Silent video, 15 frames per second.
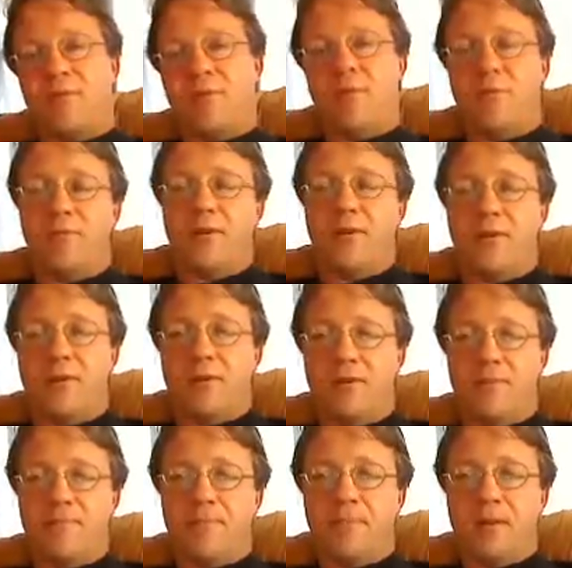from the movie
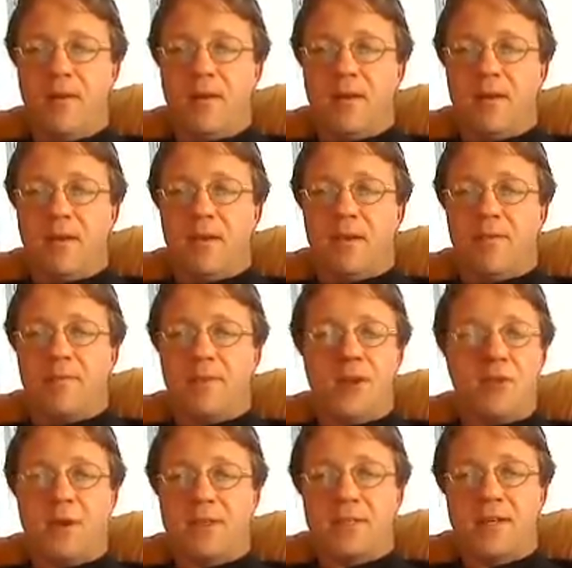theater. They
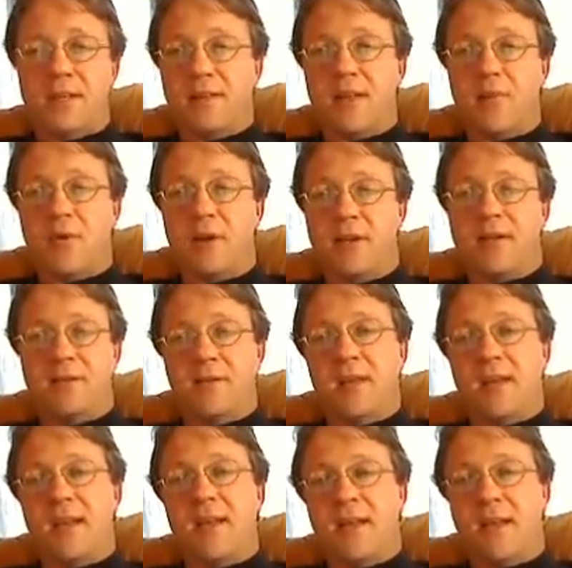don't want to say it that way because
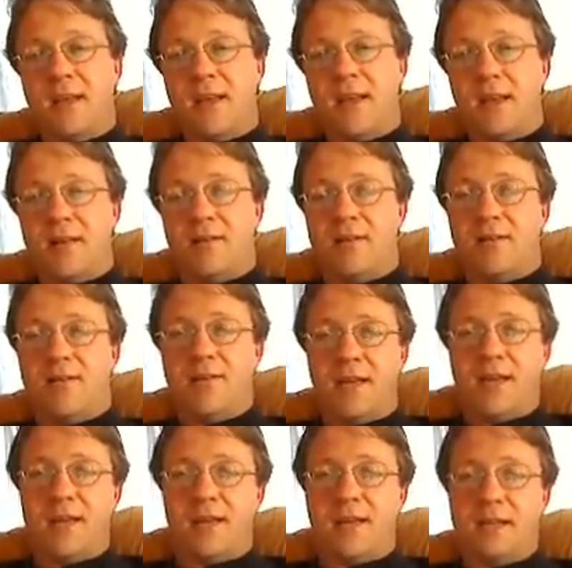de and el,
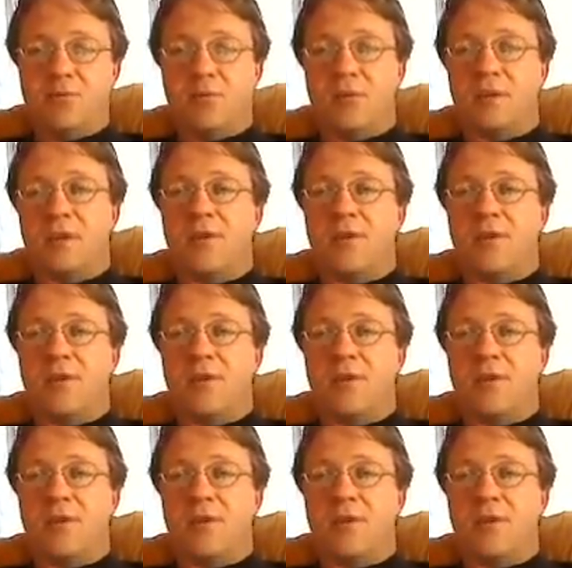de ends with the